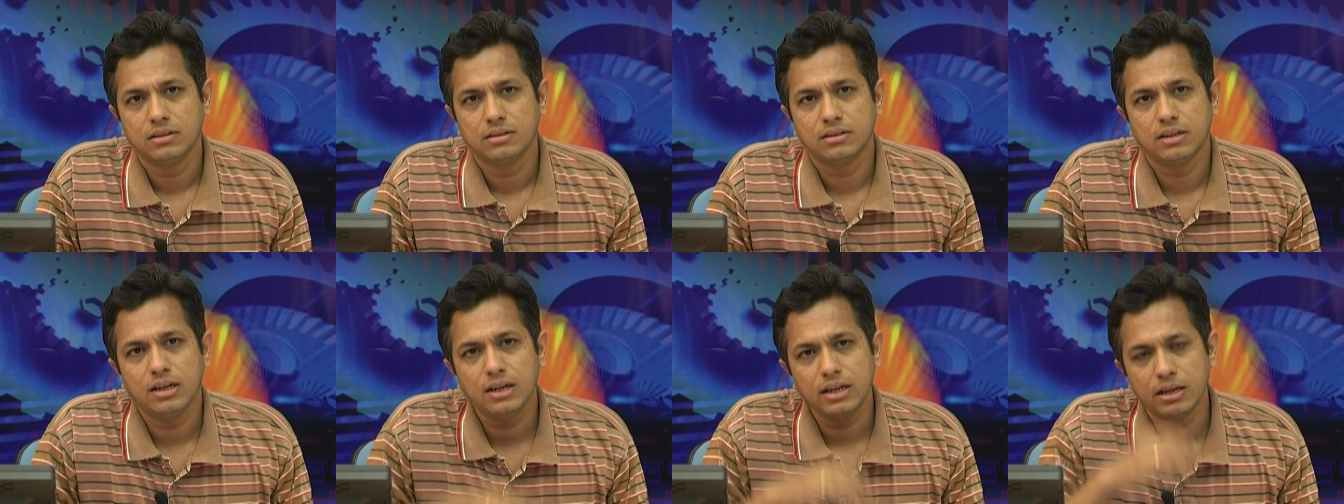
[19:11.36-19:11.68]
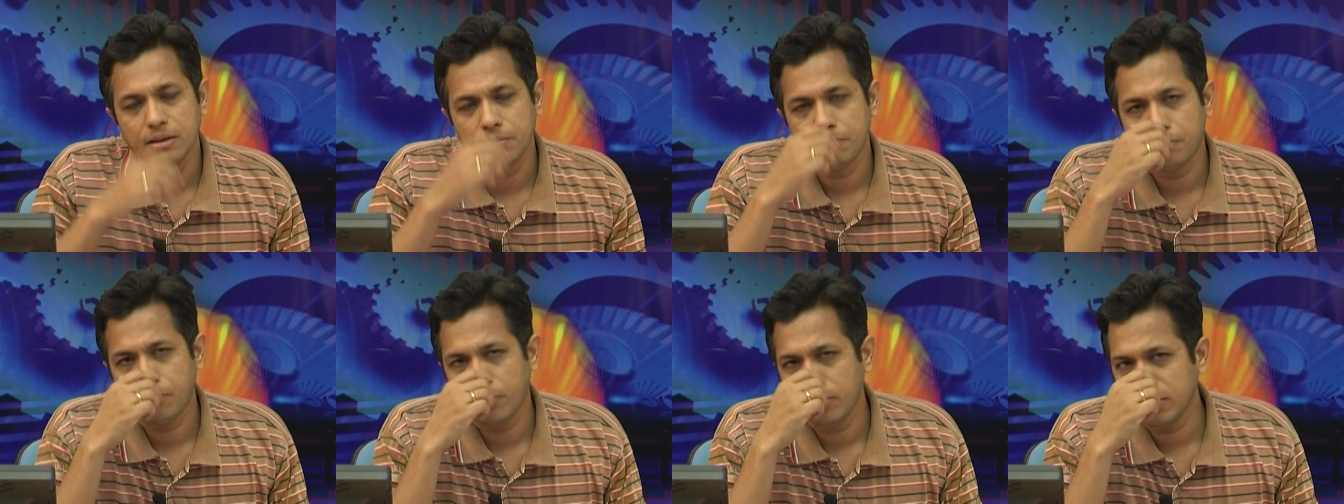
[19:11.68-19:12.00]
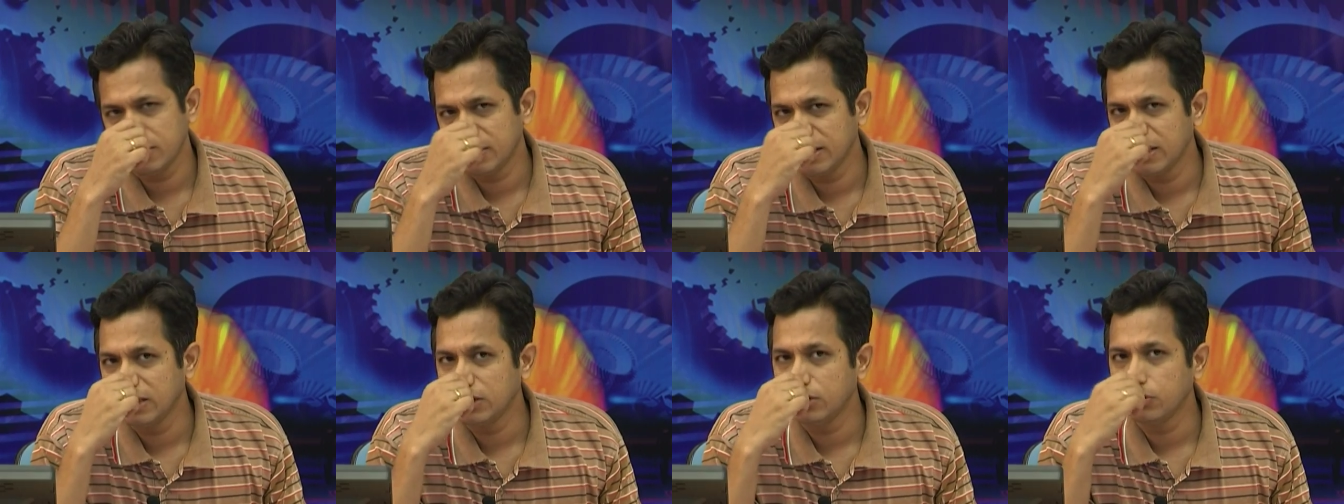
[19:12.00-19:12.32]
Yeah,
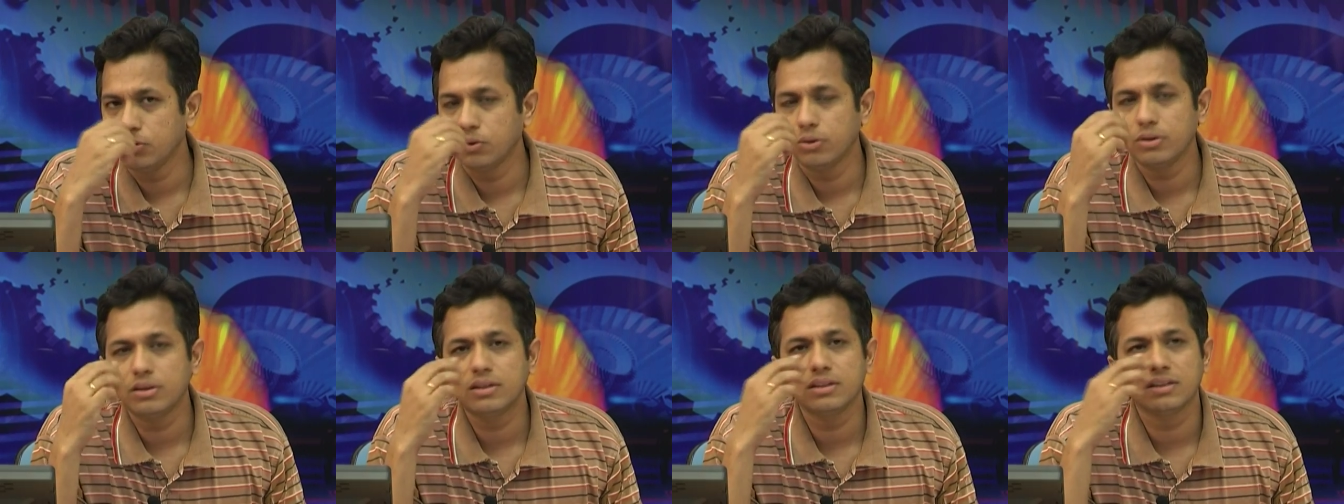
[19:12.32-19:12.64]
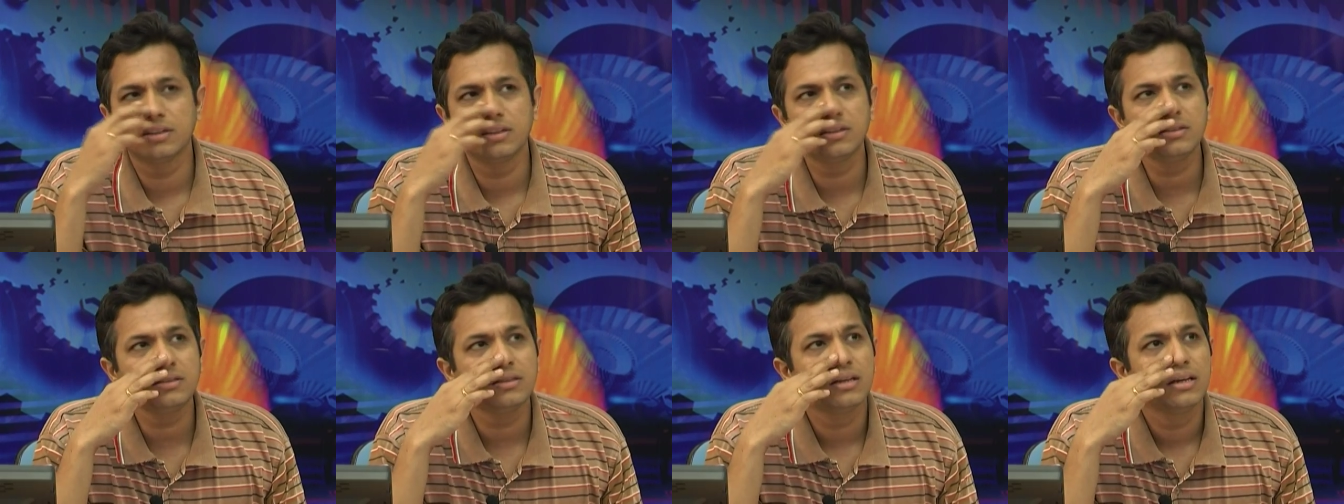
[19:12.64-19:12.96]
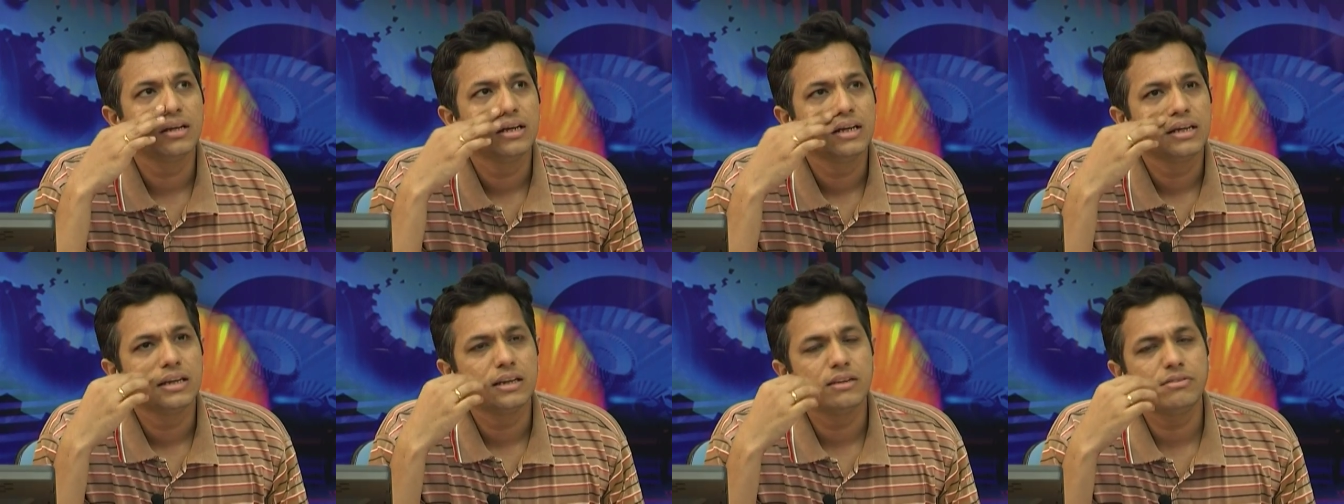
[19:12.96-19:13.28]
important thing to note is
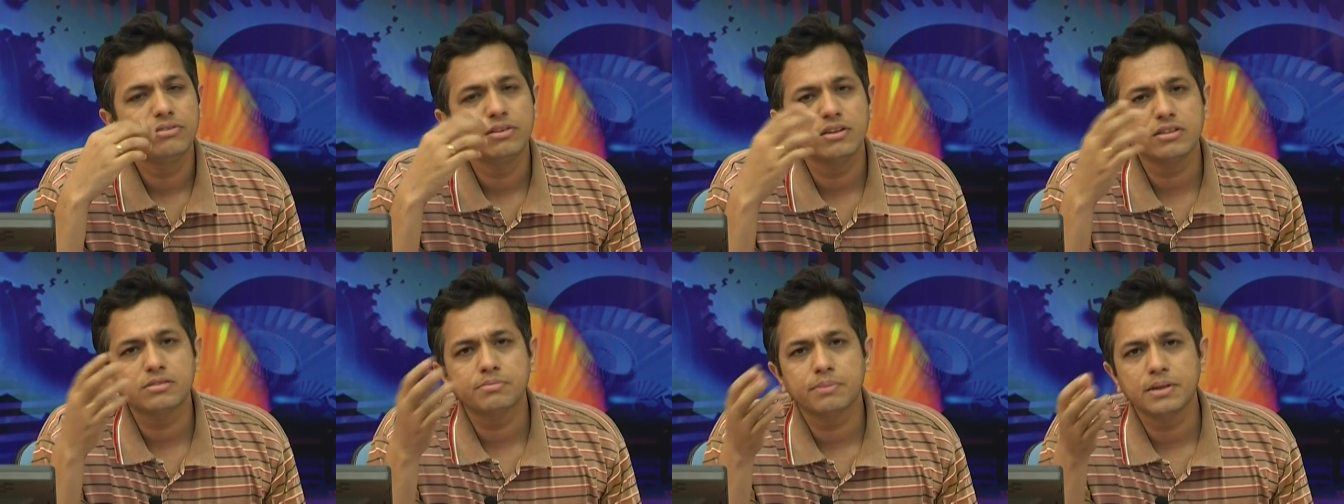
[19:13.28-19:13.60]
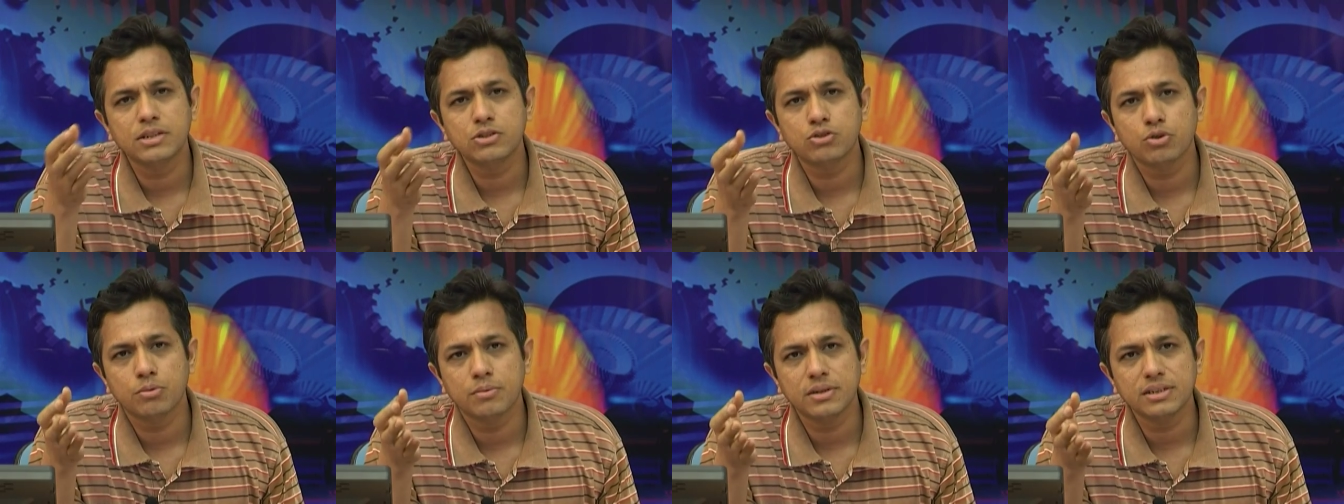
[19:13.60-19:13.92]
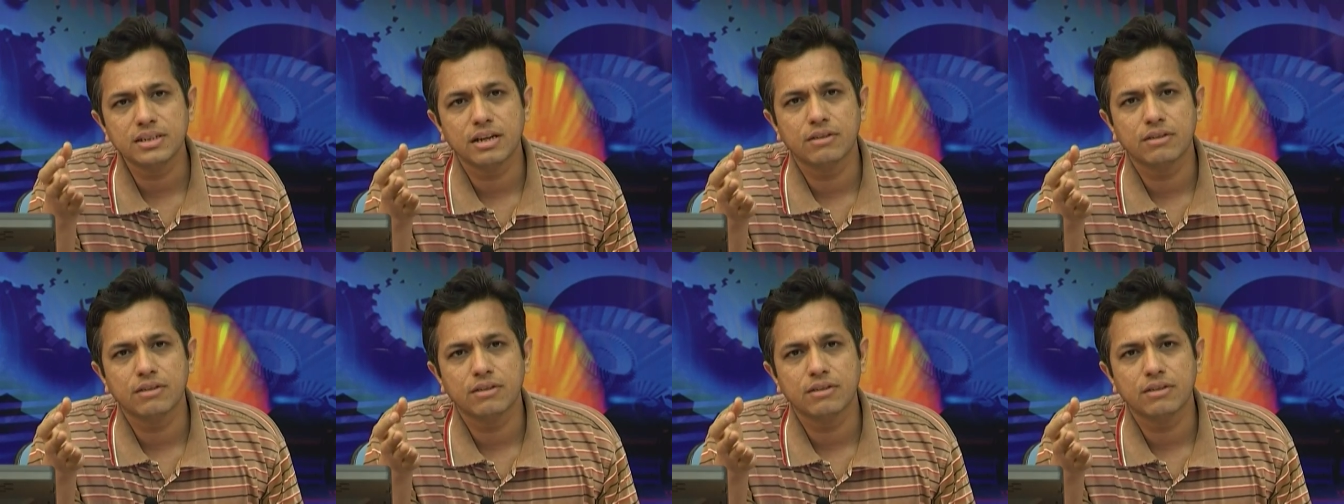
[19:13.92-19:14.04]
if you have spent so much